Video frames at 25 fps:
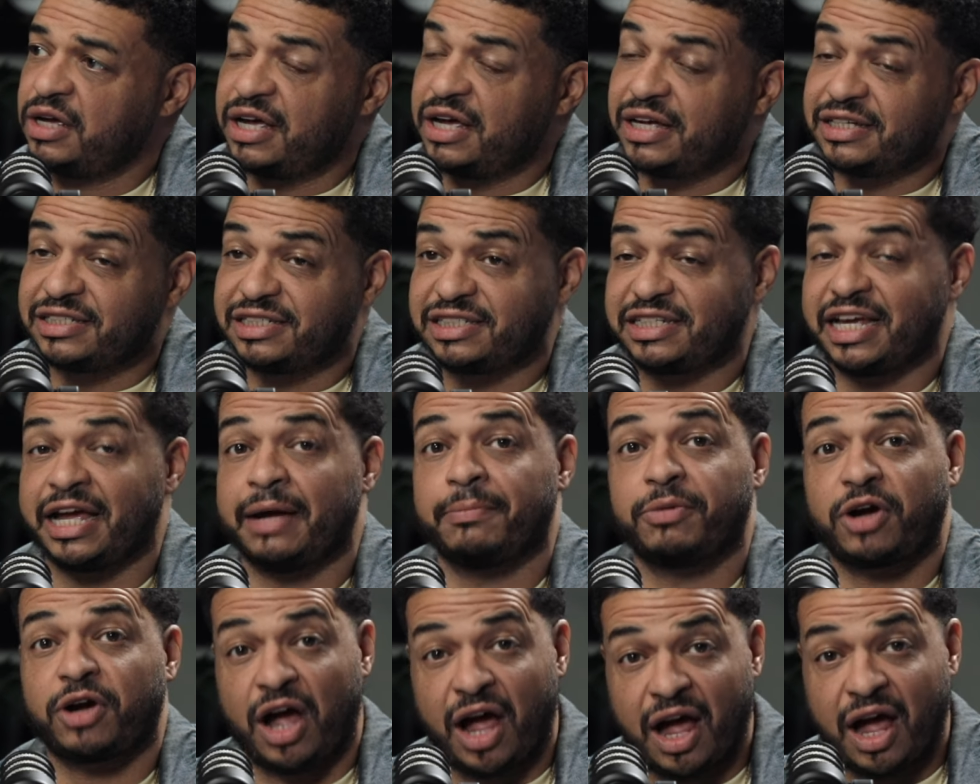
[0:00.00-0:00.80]

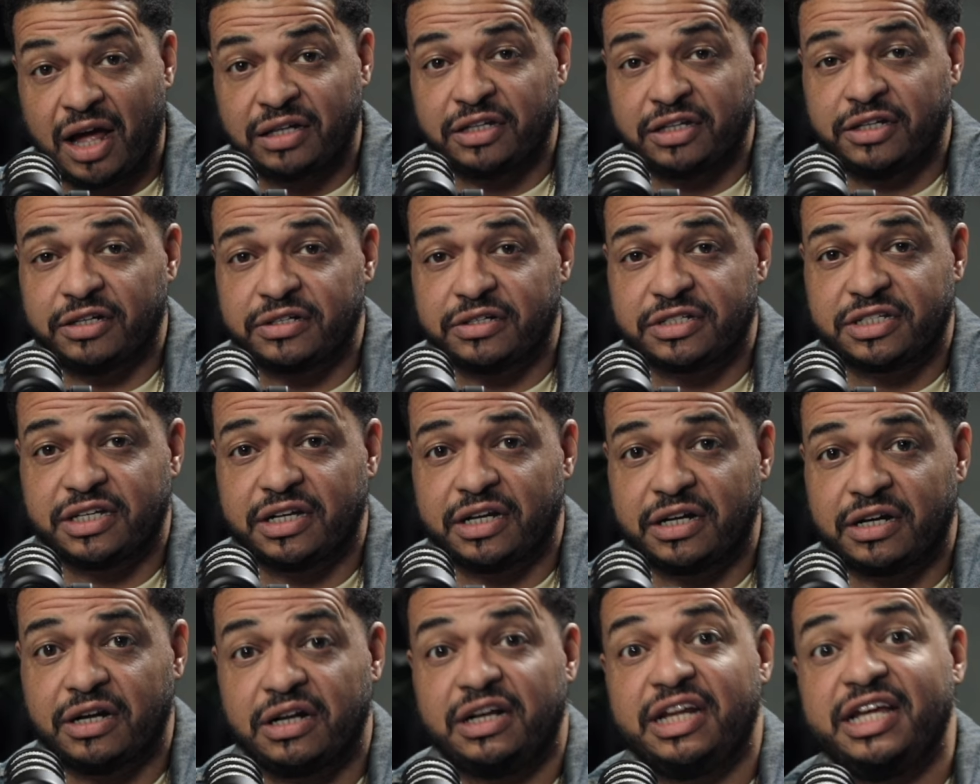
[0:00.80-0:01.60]
Sam Collier is
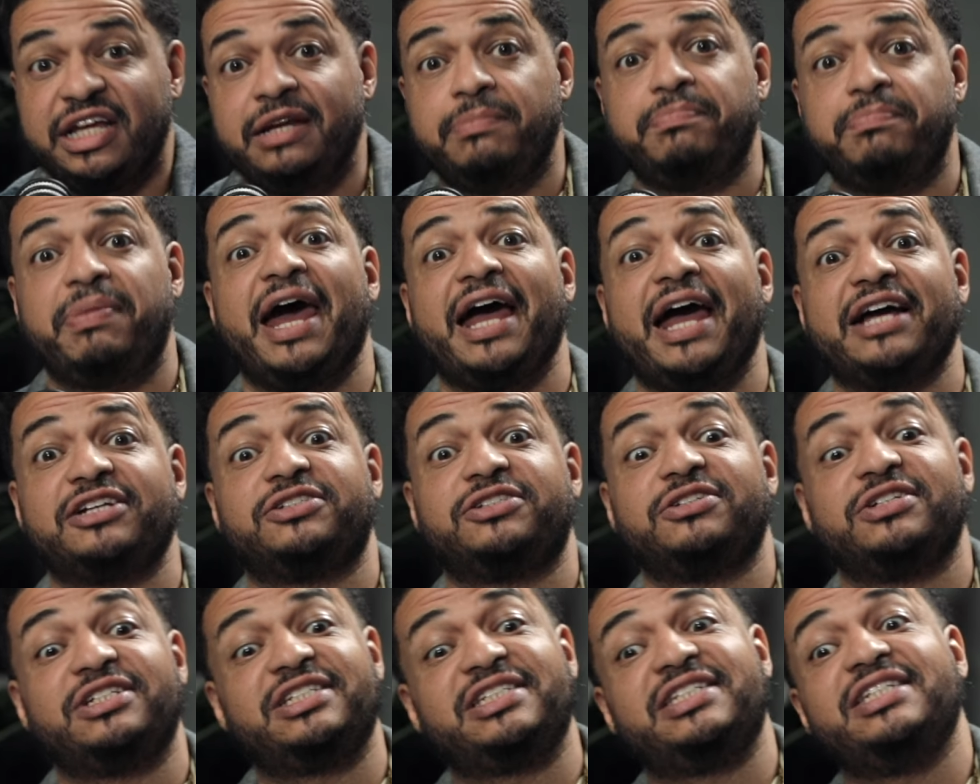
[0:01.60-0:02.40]
here, lead
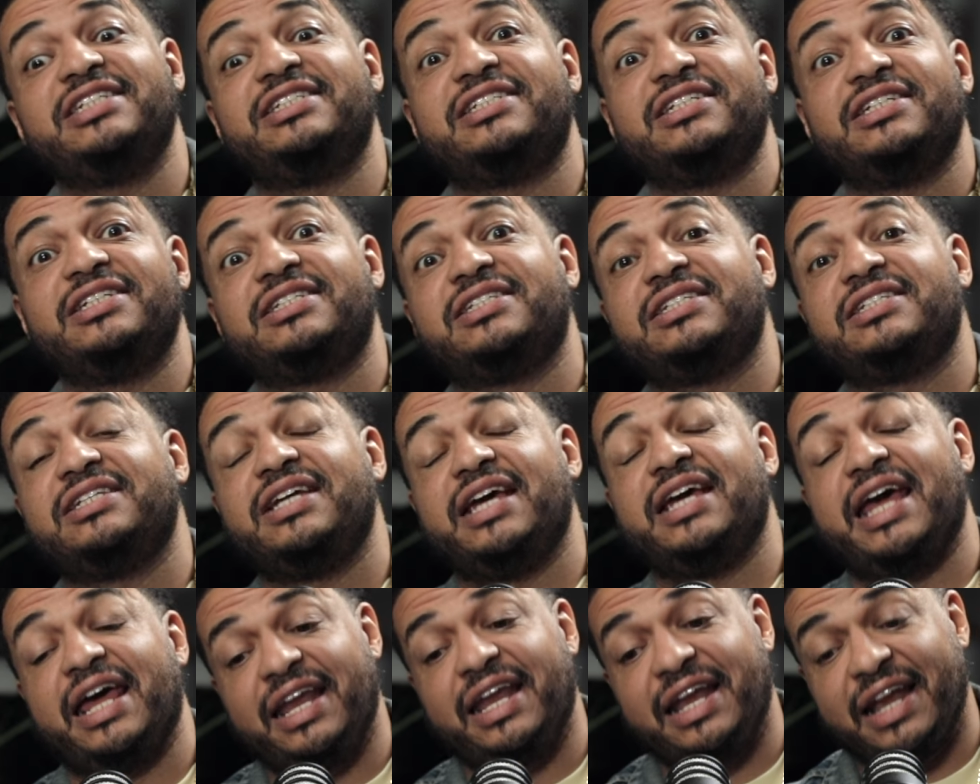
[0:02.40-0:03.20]
pastor,
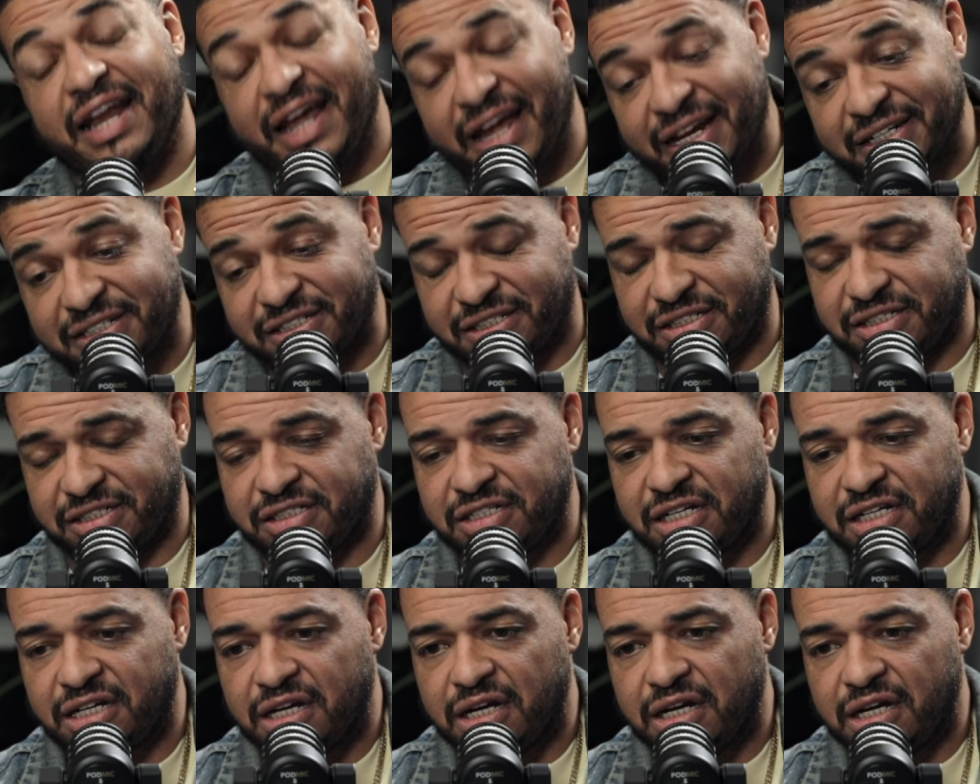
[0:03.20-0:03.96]
CCC Atlanta.